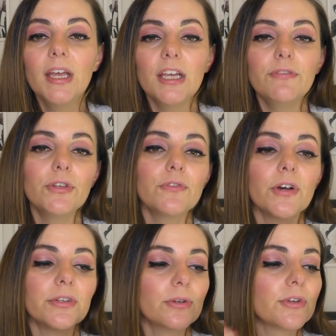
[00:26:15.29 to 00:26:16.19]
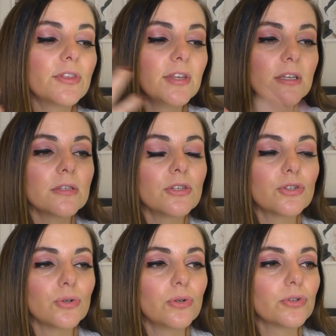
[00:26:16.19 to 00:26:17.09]
If you've got, you know, things
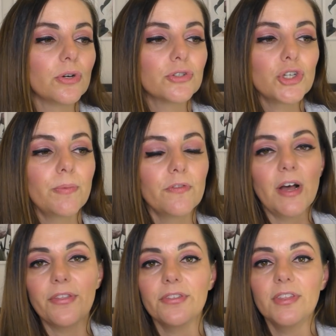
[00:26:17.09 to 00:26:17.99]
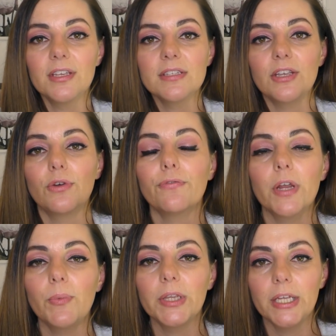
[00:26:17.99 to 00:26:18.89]
stored on top of other things that you're
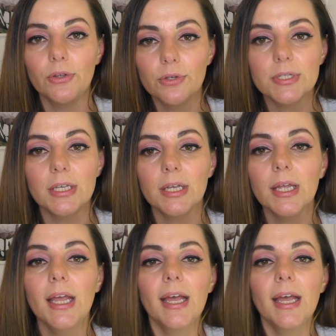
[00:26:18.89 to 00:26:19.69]
frequently using,